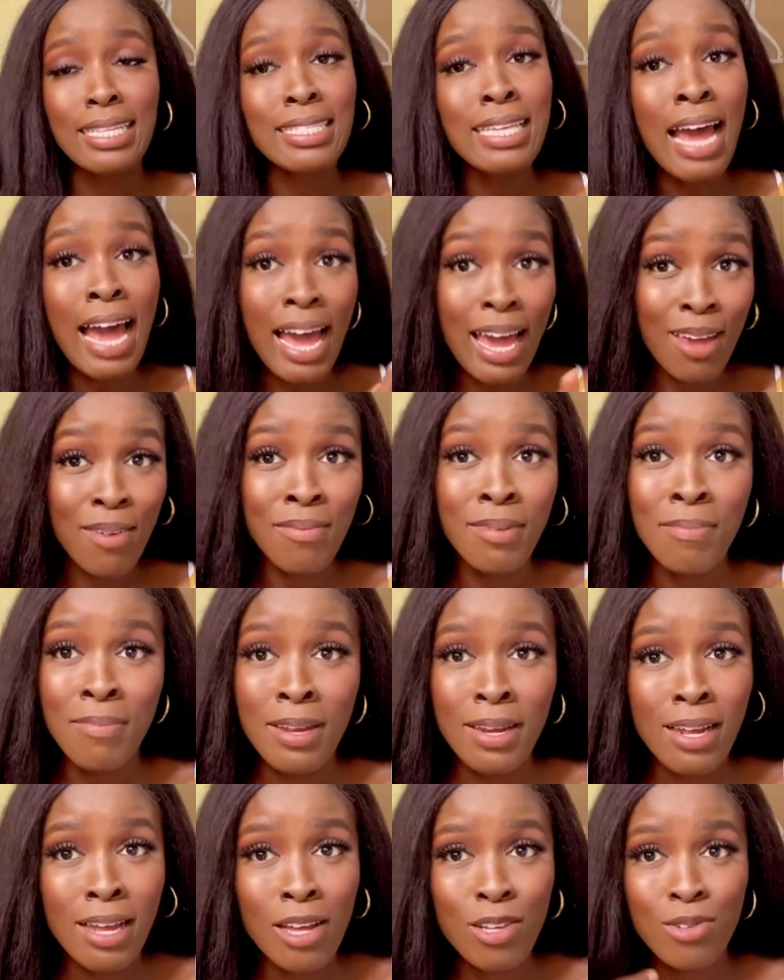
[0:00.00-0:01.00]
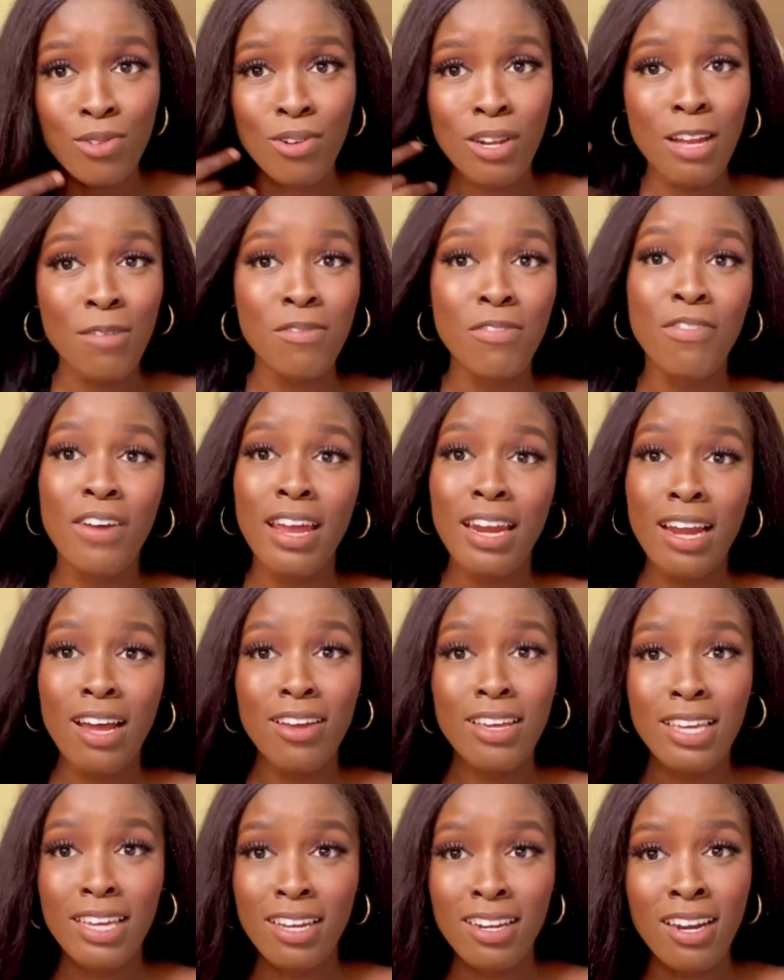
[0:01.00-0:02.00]
time in medical school, I'm a final
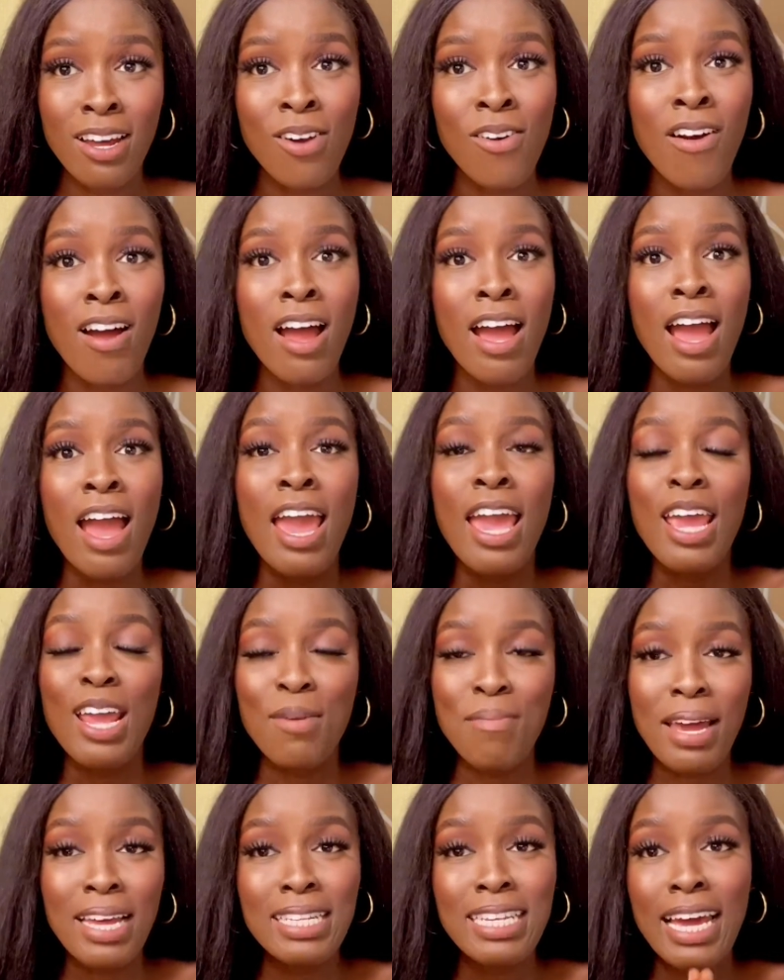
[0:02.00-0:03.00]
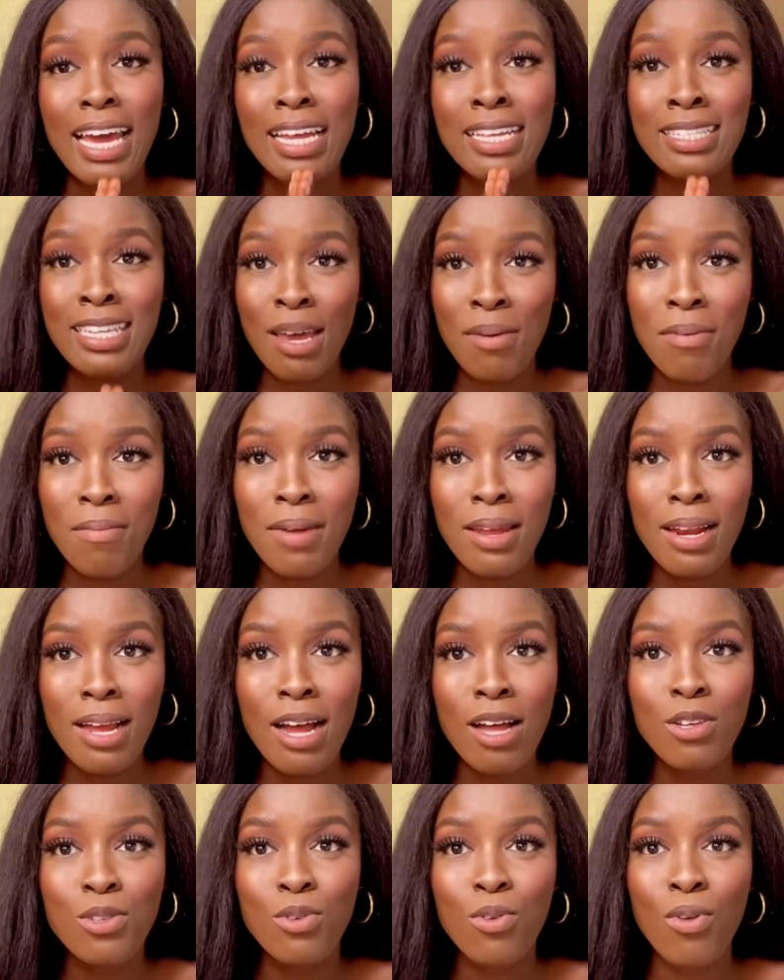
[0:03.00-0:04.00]
year now, in my entire time in
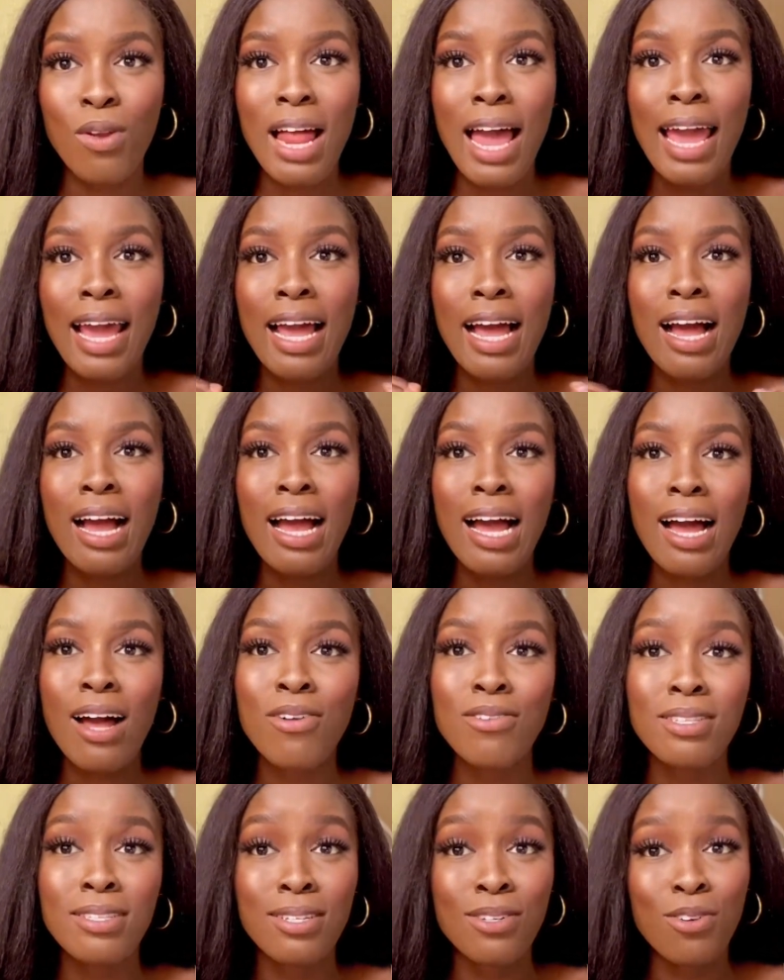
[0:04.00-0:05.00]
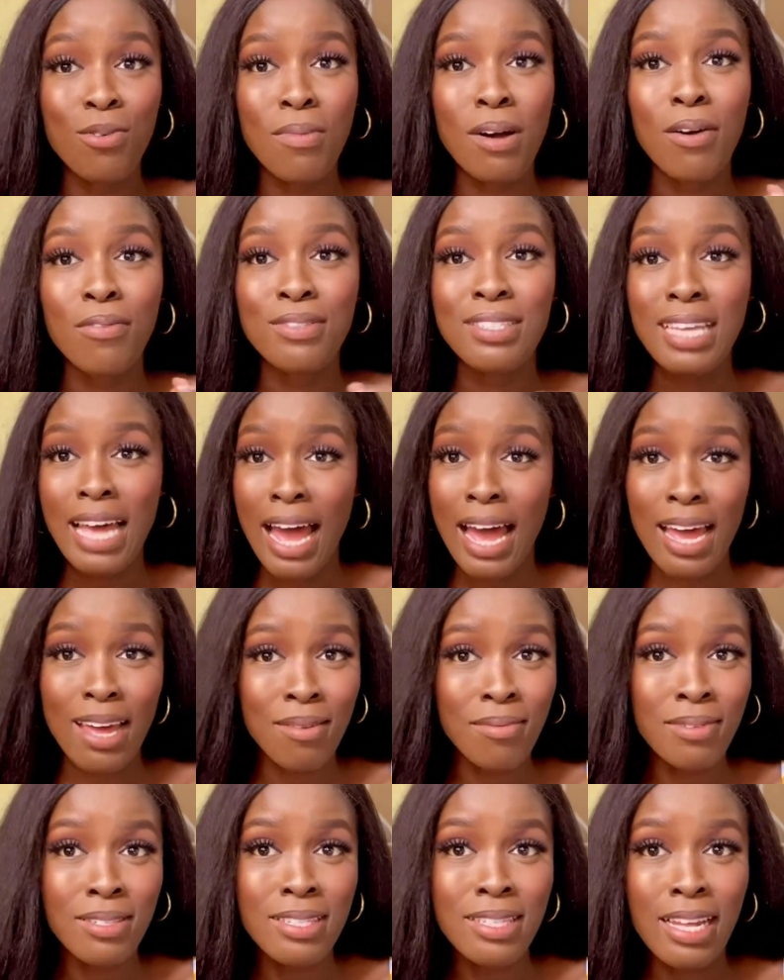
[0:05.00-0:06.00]
medical school, I can count the number of
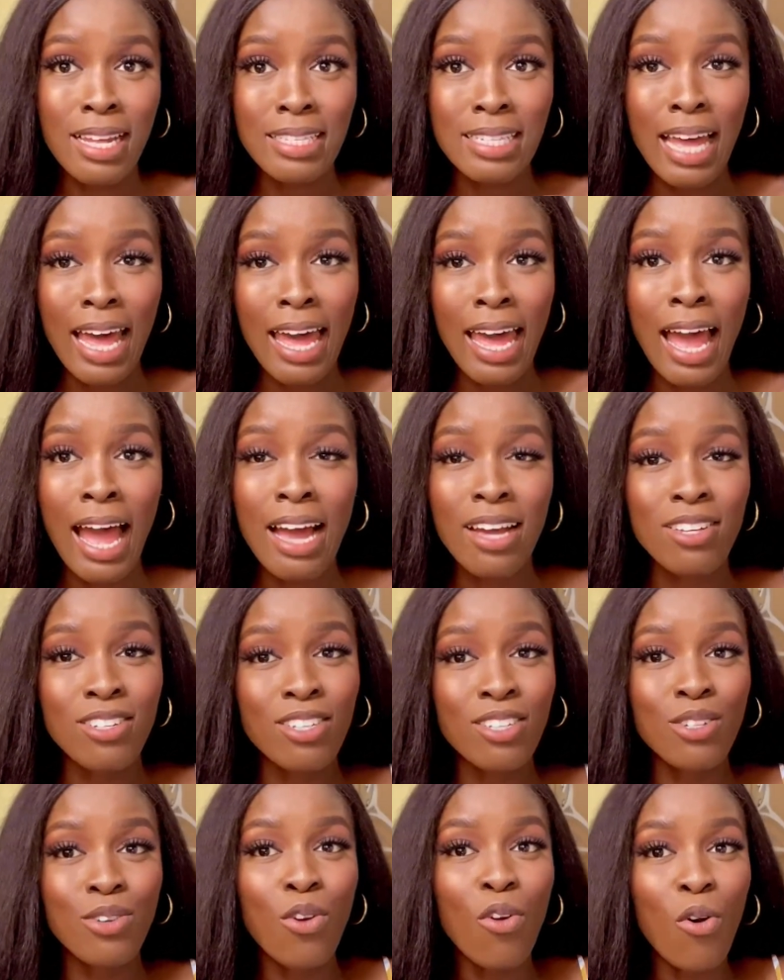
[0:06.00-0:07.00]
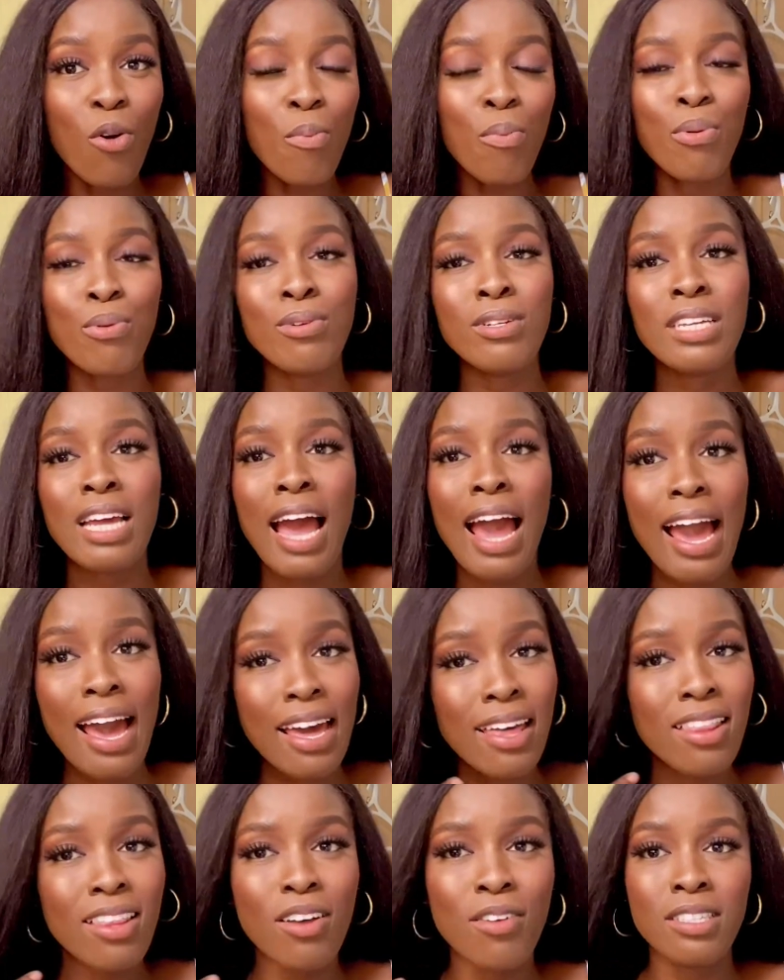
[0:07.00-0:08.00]
times that I actually opened
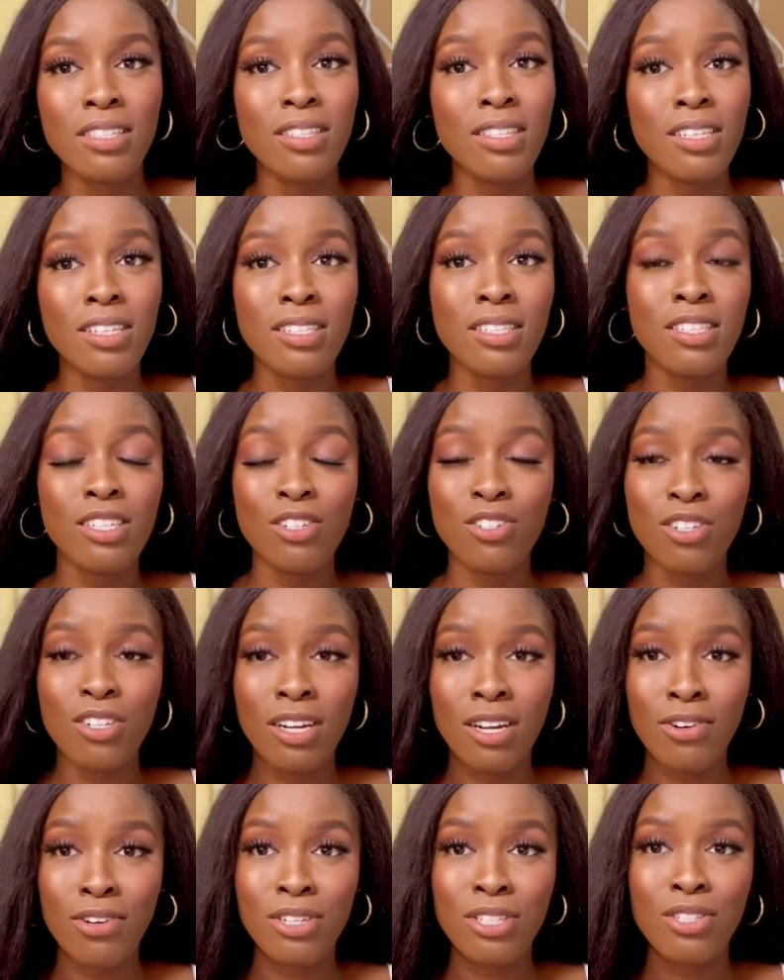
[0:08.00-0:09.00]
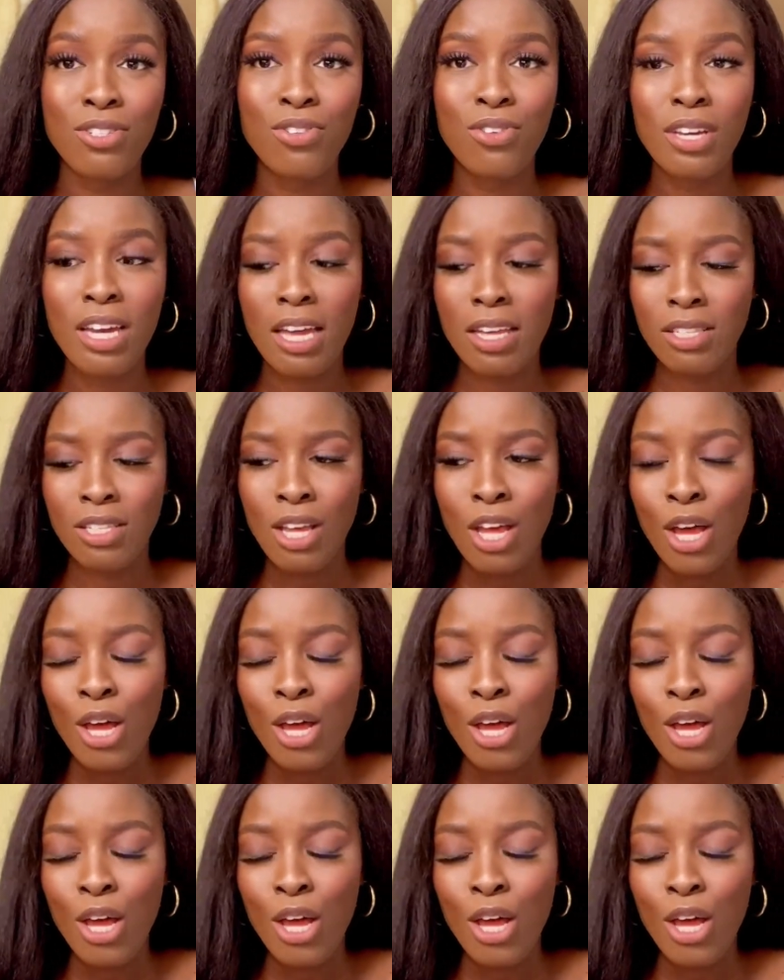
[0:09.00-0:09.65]
either of these dictionaries, you guys.